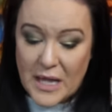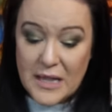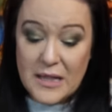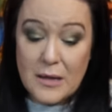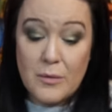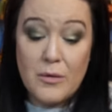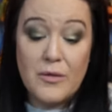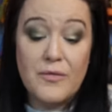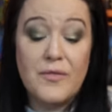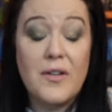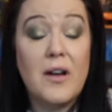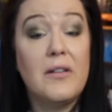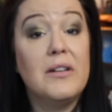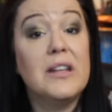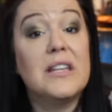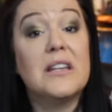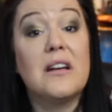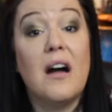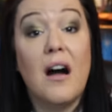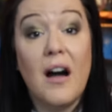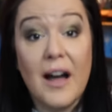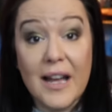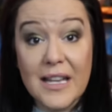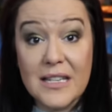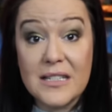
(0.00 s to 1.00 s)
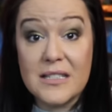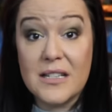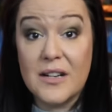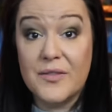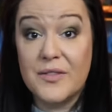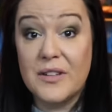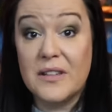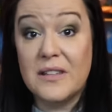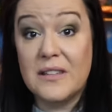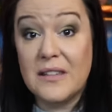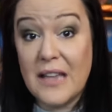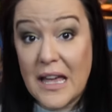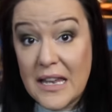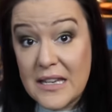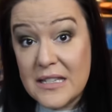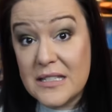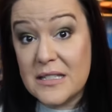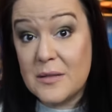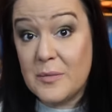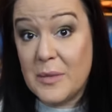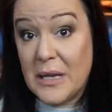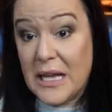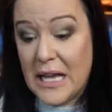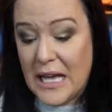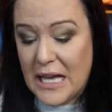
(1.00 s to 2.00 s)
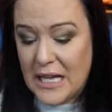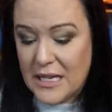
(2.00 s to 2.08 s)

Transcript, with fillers: and they were very kind enough to send me